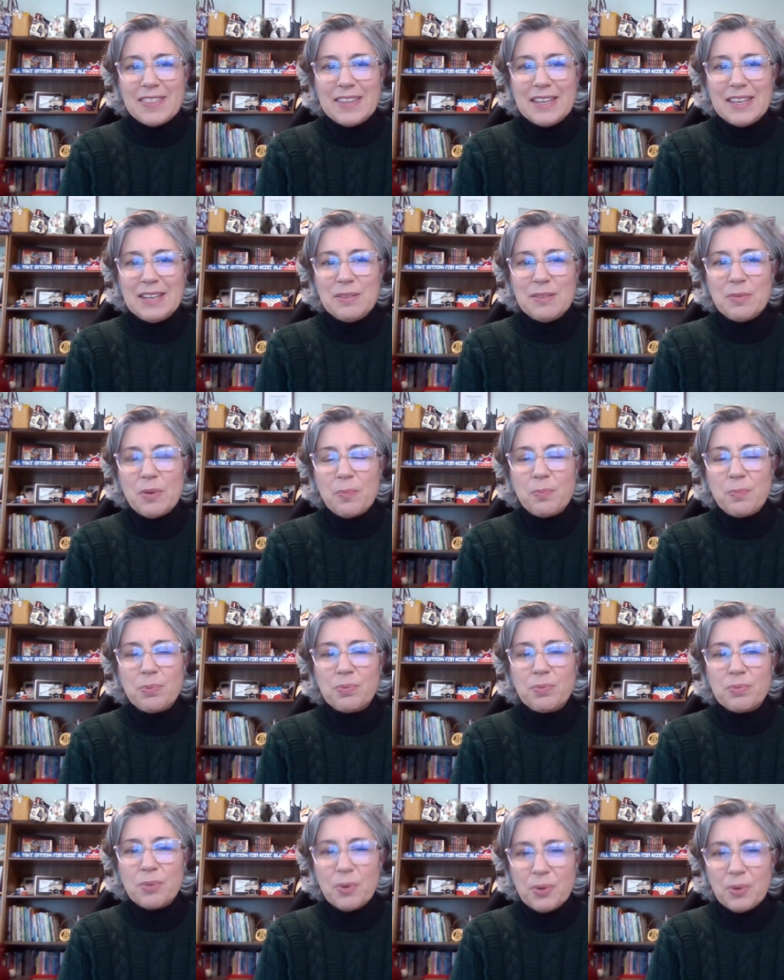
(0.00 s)
the
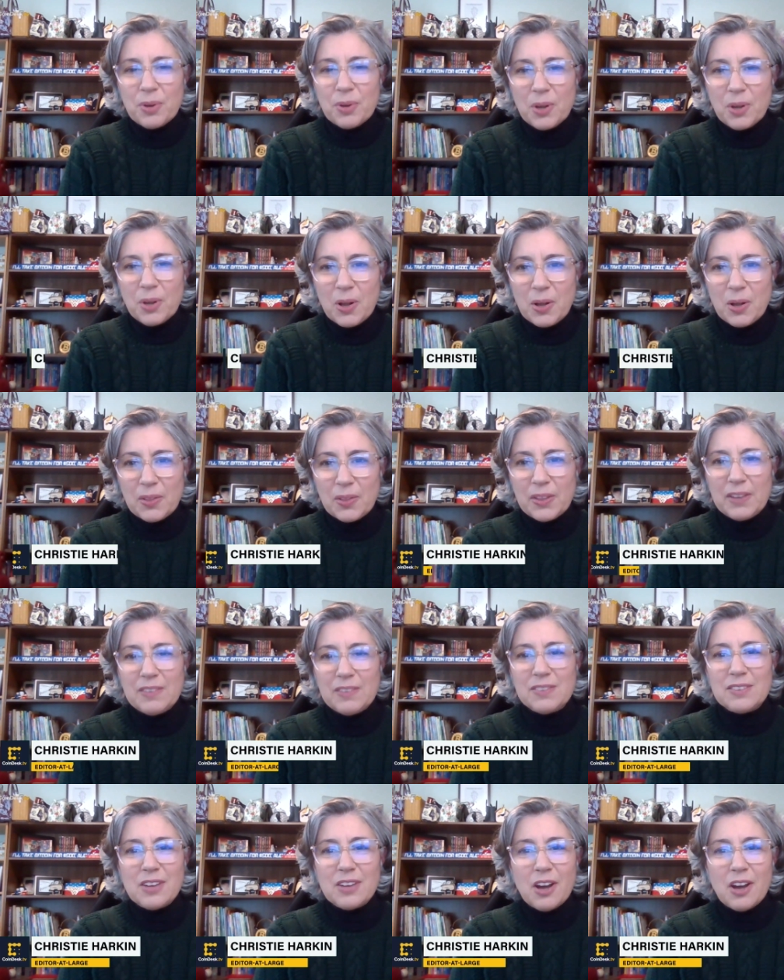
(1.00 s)
protocol
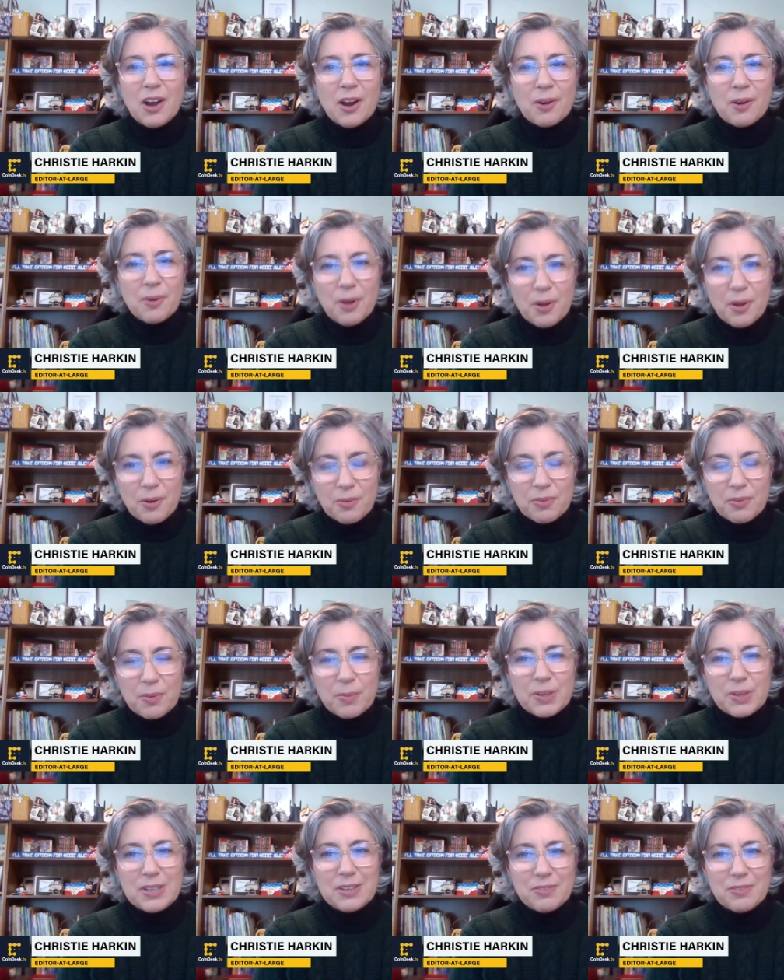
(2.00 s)
is Taro
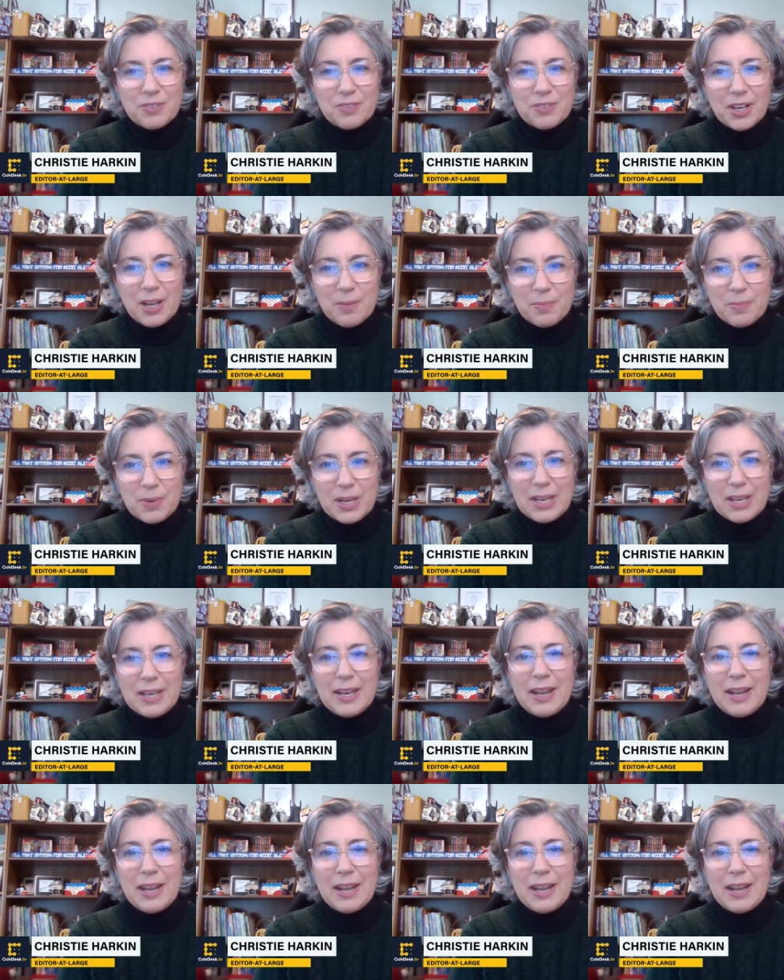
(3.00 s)
from a different company.